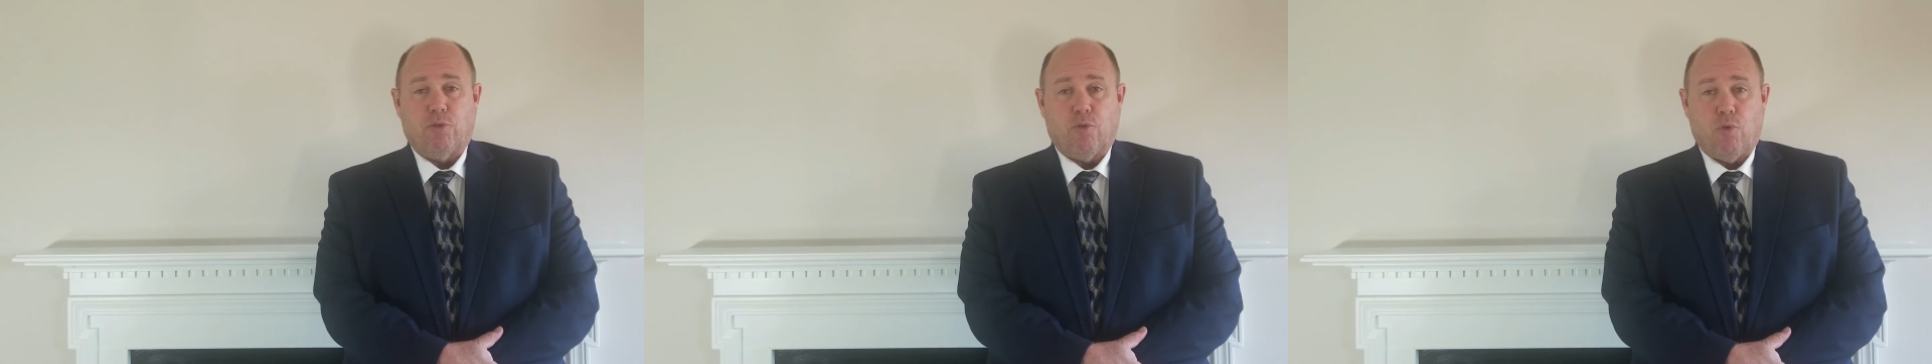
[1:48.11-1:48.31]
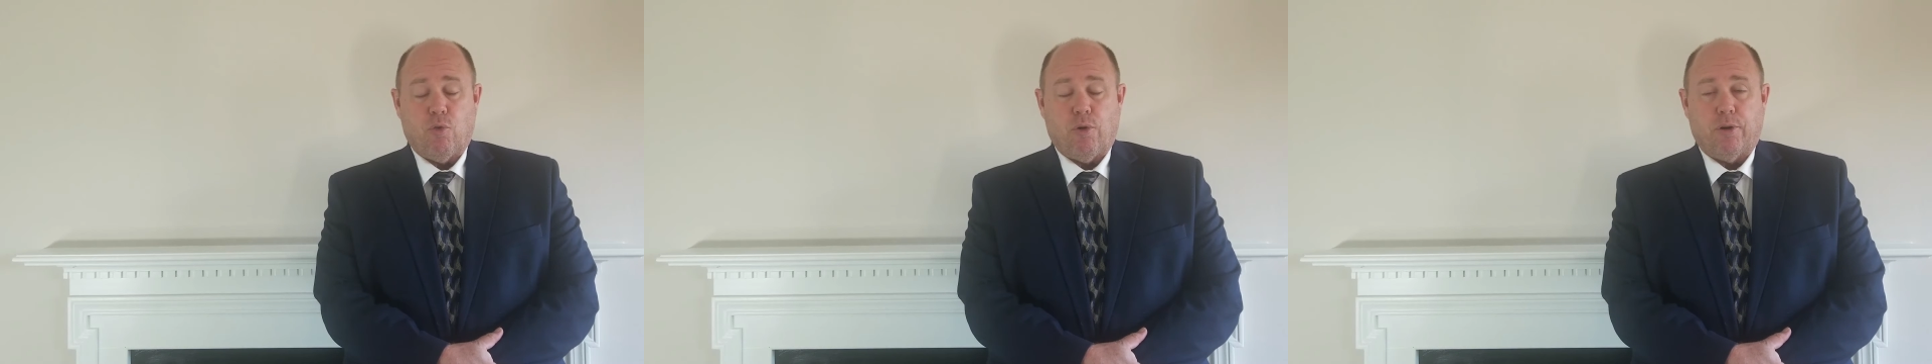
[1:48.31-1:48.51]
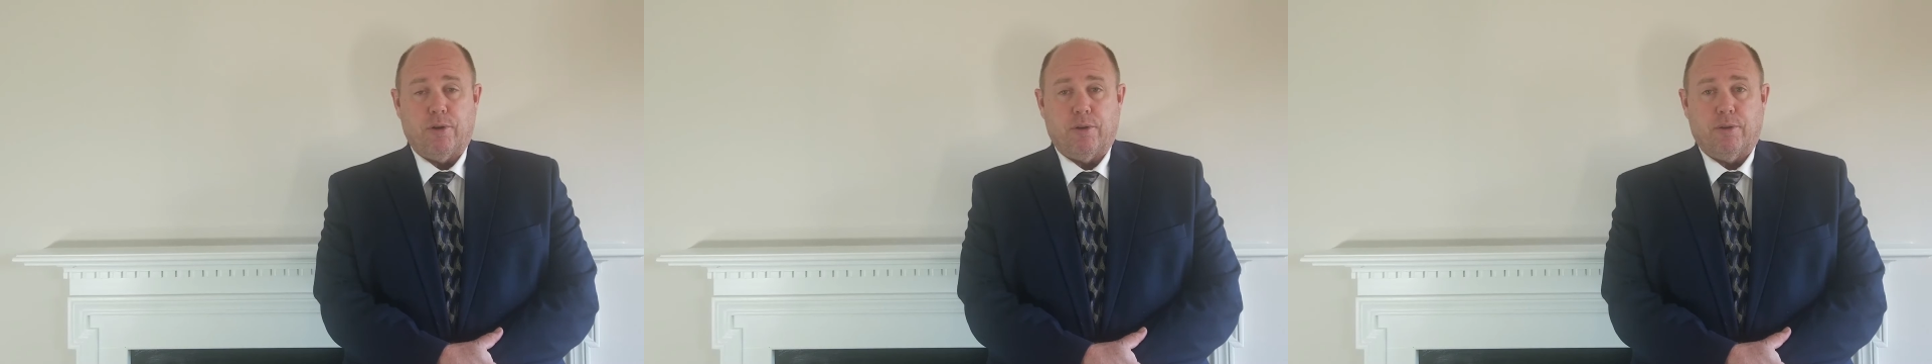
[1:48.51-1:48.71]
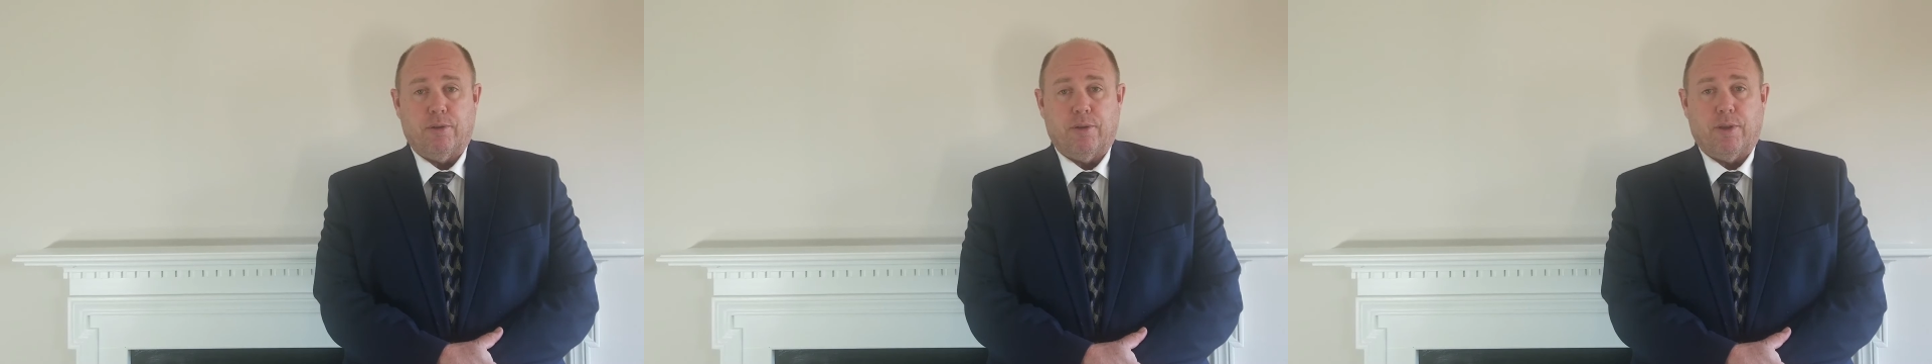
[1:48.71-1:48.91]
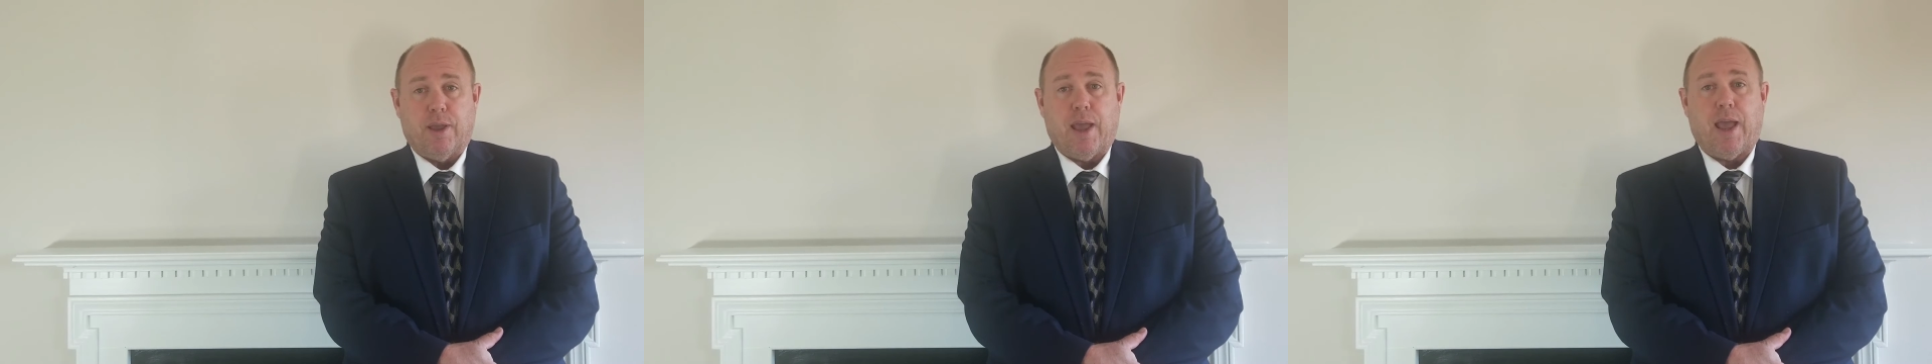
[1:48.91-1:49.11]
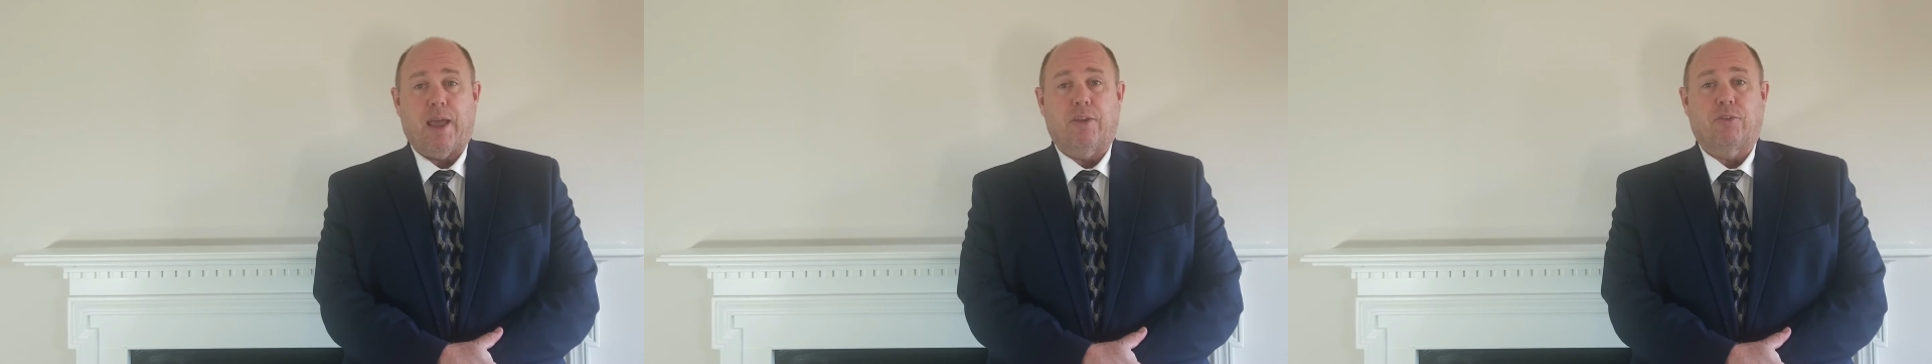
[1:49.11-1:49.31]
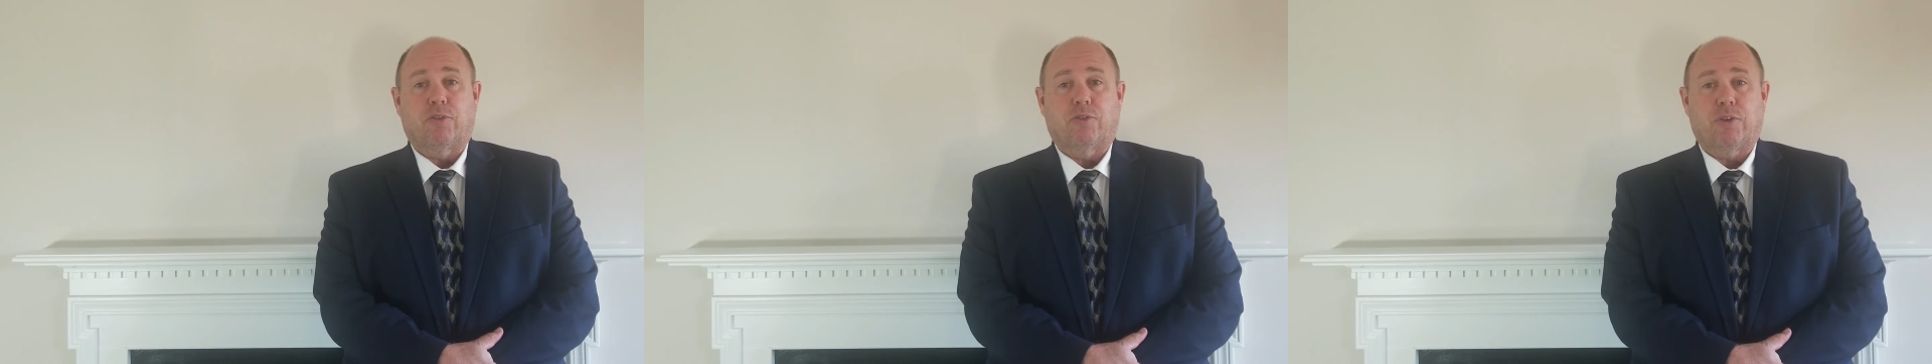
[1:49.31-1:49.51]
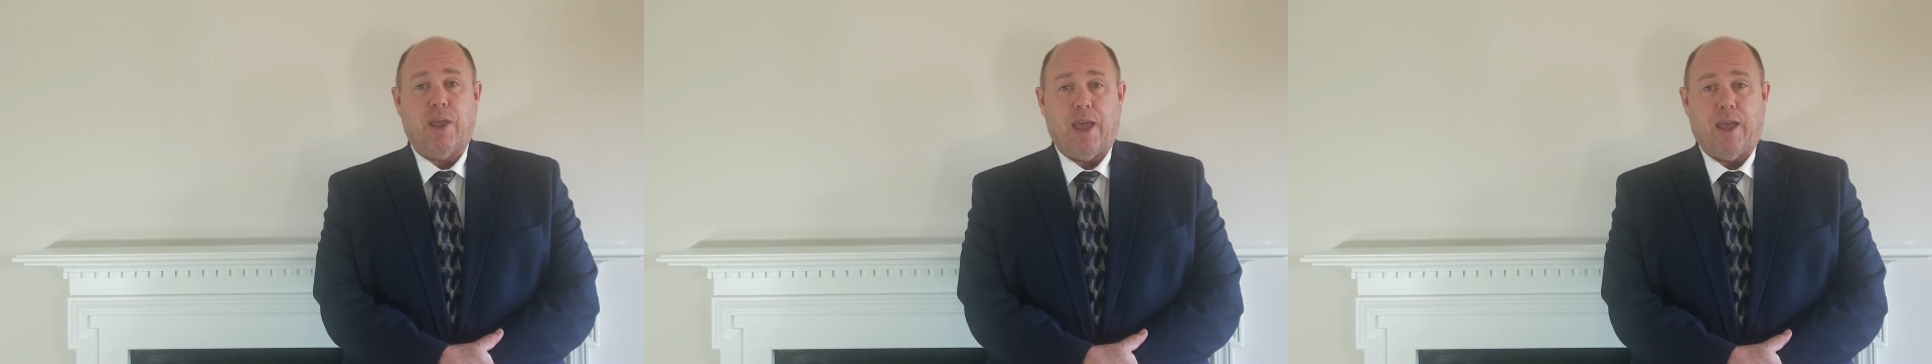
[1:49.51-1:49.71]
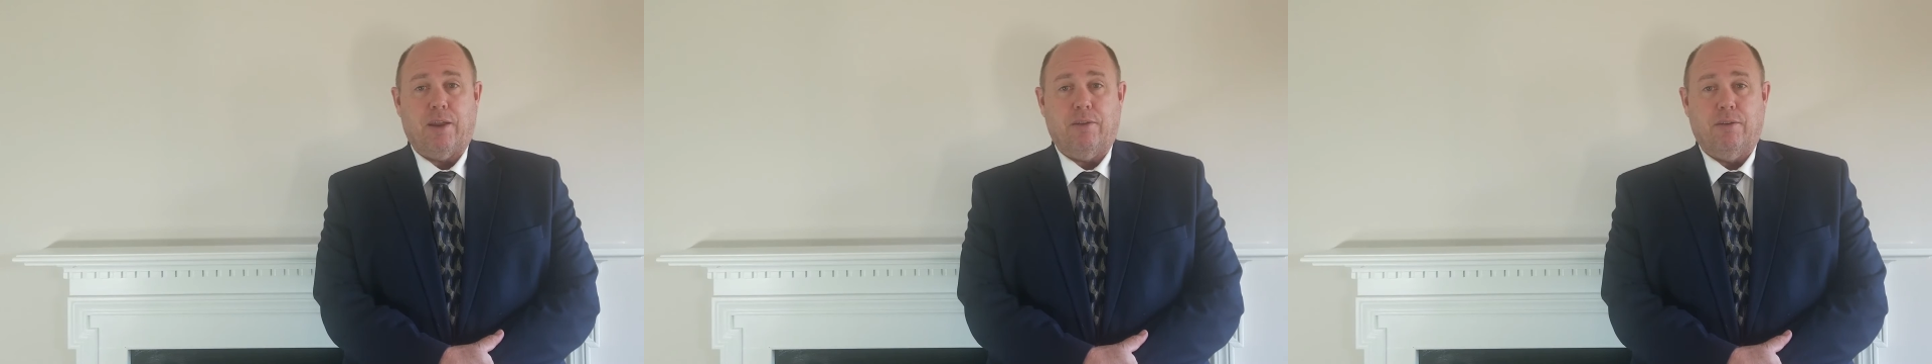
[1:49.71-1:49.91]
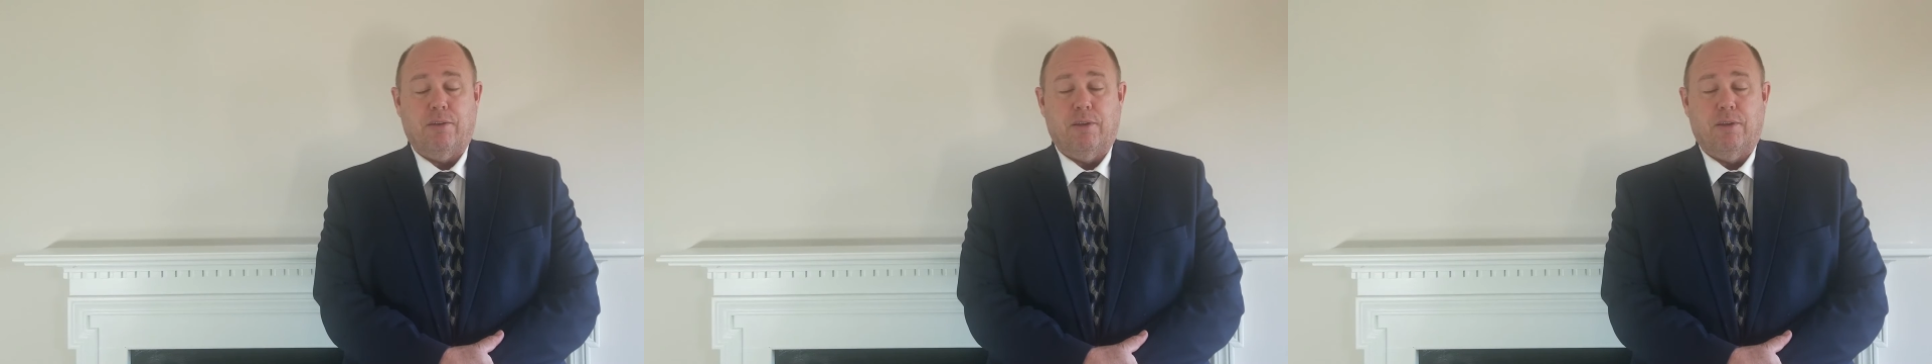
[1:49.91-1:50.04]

court has said